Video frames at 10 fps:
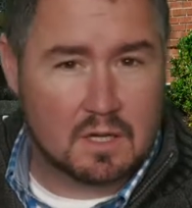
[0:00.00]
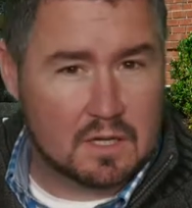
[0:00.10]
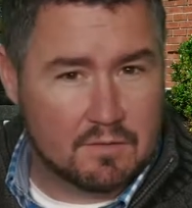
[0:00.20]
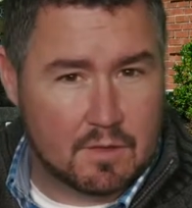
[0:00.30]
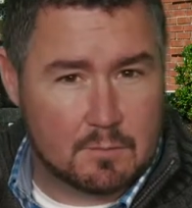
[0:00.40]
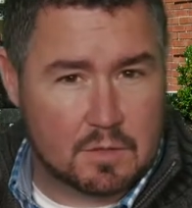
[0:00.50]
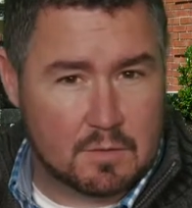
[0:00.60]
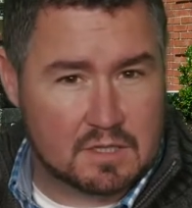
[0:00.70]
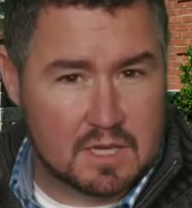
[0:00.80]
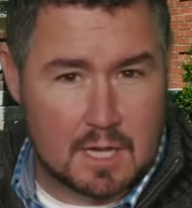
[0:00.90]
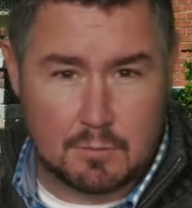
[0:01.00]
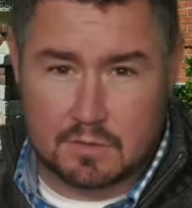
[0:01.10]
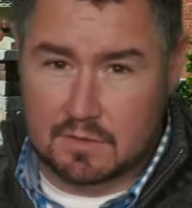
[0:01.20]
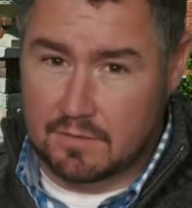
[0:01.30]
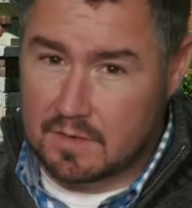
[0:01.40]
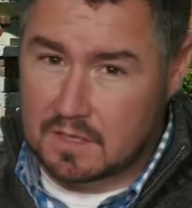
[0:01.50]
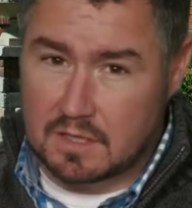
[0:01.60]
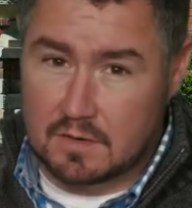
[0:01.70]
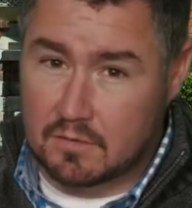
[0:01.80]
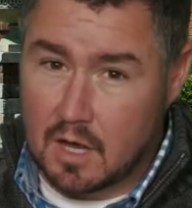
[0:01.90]
Give them some examples of things
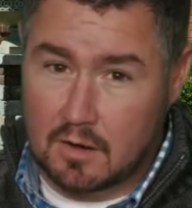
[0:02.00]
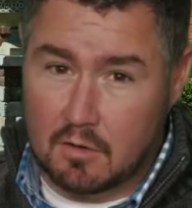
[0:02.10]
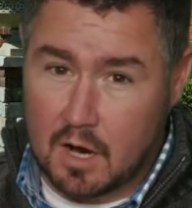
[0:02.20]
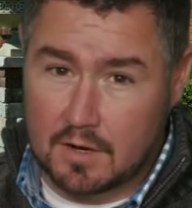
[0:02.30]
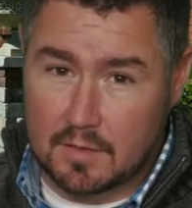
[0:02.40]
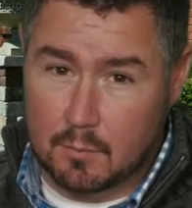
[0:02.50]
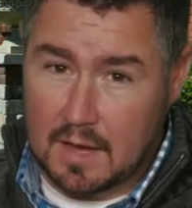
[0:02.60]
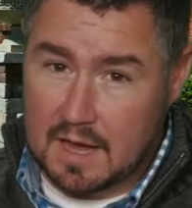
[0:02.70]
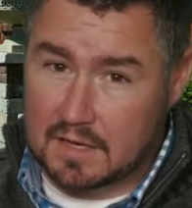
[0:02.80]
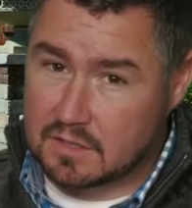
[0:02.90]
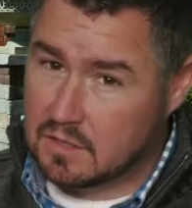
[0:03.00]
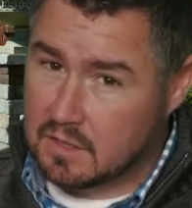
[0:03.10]
that have gone wrong in the past.